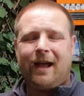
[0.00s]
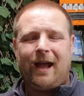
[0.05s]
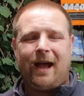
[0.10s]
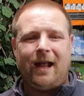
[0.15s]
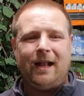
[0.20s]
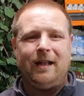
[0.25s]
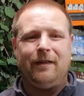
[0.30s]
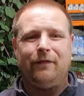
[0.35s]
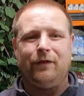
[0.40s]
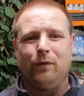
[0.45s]

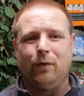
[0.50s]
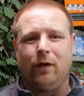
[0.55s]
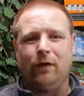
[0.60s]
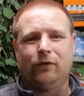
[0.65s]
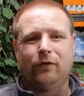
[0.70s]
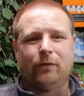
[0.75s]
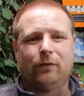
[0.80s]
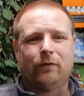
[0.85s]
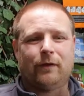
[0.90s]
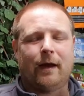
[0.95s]
And if you want to
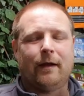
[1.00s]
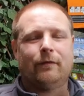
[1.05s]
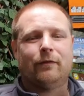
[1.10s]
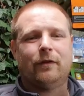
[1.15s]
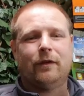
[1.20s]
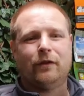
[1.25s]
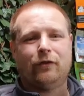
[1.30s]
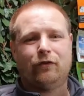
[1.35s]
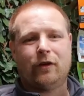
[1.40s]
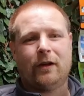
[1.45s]
subscribe to
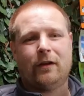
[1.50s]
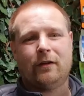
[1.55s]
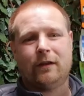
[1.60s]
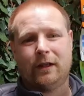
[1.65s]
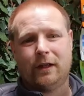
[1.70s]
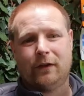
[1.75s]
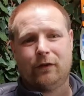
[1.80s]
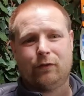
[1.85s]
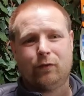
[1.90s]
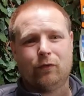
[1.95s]
this channel,
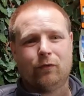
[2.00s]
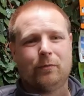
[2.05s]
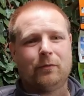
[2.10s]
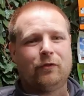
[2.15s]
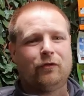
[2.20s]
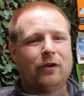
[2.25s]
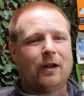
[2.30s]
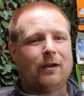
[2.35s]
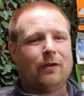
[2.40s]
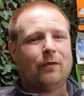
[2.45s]
English Woodsman's
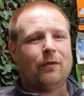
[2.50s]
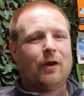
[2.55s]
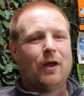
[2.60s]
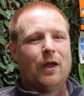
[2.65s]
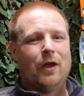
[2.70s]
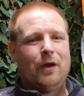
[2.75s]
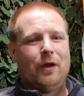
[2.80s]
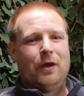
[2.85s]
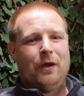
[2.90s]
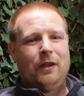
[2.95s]
channel,
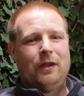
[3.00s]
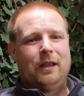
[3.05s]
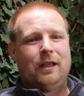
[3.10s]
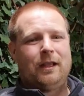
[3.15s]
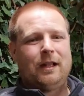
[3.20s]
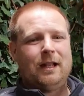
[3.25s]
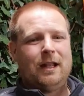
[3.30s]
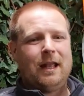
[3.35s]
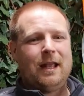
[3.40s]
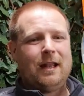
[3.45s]
you
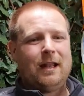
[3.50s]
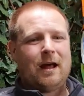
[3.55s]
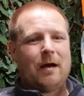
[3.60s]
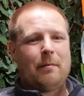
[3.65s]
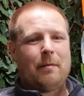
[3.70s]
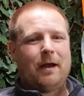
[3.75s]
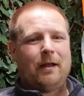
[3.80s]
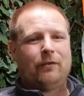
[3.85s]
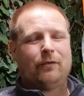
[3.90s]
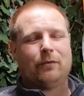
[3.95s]
can hit that
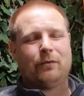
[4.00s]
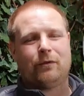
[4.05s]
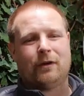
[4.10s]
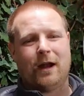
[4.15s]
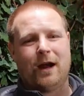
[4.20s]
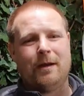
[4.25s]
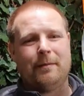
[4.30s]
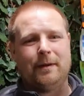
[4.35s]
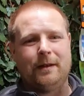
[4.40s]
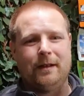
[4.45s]
by
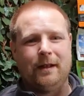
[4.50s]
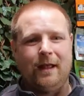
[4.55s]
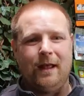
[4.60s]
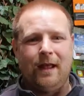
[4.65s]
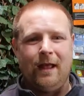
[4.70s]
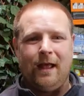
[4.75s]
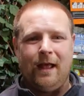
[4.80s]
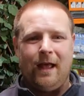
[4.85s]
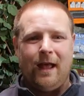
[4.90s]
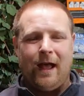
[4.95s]
subscribing.
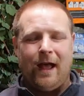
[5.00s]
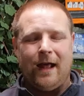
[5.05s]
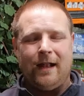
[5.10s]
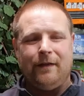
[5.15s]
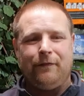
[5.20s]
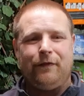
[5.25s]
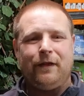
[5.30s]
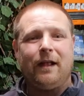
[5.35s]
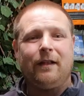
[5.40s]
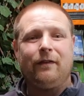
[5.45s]
And
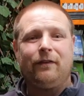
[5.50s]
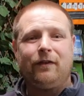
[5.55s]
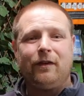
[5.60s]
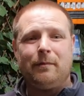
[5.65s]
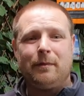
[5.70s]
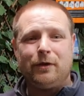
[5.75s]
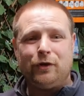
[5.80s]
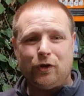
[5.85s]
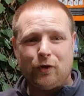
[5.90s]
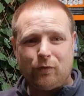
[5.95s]
if you haven't seen
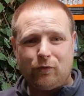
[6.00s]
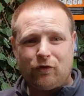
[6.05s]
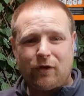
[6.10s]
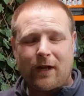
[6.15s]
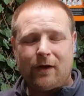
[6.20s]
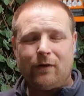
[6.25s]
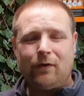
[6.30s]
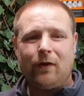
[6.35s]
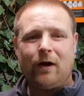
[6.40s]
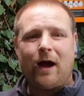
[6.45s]
my new
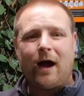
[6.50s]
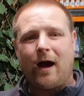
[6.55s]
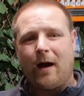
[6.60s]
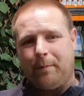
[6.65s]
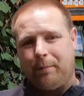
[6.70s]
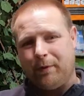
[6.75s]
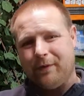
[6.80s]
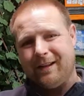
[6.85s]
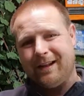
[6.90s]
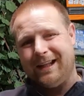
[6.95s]
channel, I'll
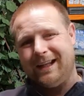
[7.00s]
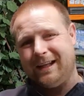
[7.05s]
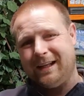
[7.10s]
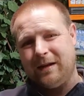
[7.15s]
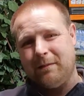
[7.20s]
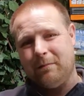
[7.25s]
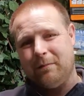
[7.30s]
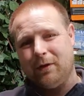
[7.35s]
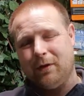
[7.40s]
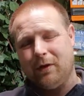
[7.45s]
put the link
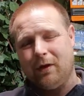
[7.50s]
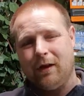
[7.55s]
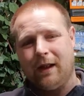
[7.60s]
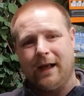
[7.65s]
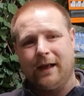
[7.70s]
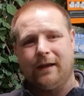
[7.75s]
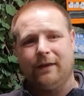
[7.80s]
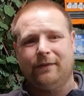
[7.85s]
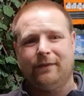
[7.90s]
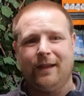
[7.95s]
in below,
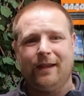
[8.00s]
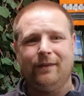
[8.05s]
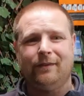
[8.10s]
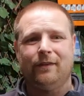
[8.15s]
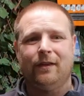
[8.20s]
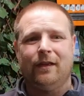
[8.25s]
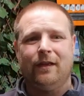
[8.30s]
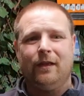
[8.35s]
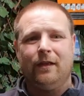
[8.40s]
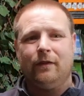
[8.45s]
like I says,
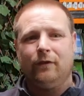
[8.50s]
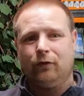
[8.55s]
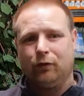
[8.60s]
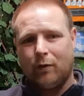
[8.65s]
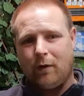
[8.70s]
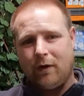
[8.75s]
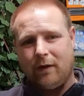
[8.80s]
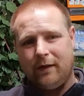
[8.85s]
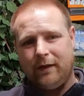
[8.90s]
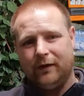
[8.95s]
to
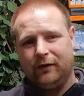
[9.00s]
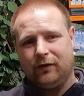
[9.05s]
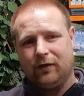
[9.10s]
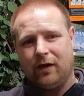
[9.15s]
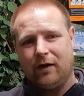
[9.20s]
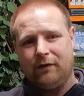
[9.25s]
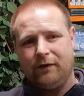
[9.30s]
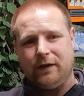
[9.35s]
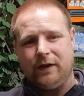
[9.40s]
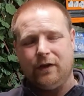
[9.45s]
all these
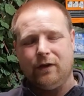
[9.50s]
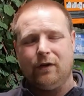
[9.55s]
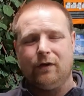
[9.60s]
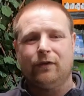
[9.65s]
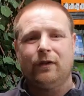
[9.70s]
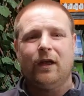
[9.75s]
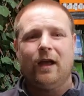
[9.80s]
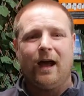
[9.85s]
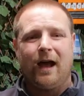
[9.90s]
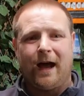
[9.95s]
sort of videos.
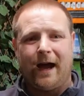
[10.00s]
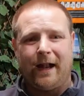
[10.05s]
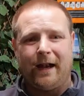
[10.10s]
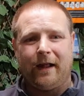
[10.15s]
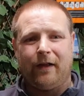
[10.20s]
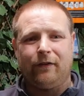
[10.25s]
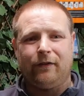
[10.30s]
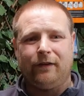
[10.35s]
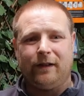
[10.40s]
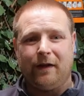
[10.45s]
And
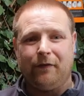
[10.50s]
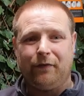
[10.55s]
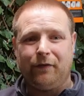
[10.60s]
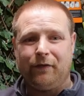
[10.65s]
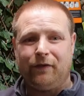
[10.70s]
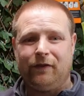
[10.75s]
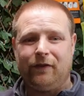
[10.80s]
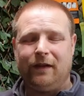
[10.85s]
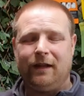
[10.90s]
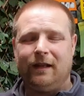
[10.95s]
I'll definitely
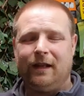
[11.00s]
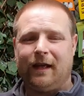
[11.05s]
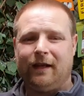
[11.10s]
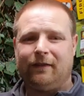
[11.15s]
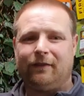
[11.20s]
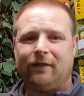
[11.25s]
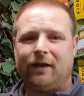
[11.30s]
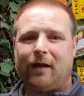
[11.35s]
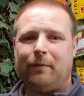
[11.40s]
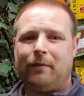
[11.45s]
see you
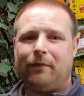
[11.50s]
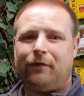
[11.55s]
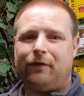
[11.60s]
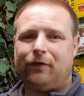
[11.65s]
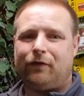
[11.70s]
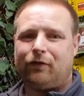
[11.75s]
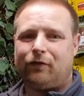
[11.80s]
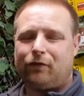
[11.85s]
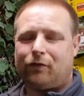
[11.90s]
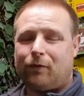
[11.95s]
next time if you're
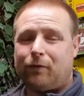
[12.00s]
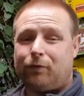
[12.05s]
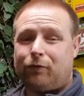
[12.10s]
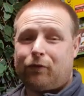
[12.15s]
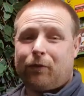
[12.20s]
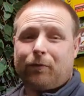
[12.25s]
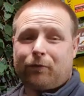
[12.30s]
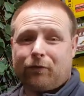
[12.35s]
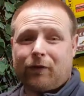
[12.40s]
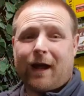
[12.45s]

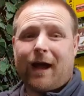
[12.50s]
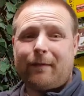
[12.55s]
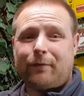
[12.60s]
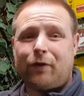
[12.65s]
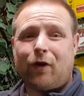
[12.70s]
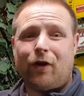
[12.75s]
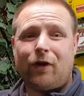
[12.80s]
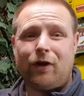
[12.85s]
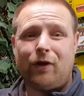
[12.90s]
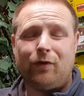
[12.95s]
subscribed
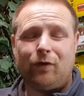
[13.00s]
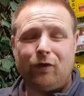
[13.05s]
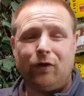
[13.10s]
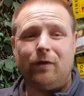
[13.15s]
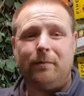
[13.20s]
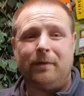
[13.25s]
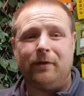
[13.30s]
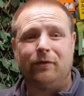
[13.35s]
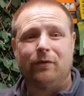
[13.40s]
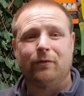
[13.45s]
or you're going to
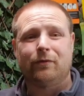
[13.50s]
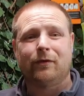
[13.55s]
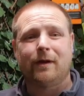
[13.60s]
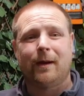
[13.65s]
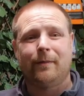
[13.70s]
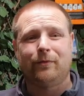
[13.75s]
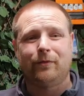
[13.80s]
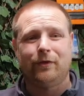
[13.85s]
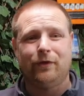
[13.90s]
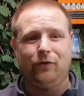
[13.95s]
be
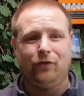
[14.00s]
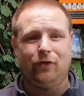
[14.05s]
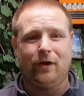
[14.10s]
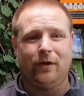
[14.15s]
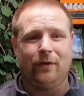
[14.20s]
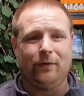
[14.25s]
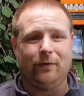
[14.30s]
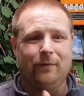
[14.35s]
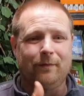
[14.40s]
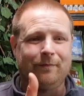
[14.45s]
subscribed to this
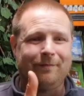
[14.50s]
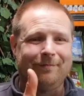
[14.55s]
channel.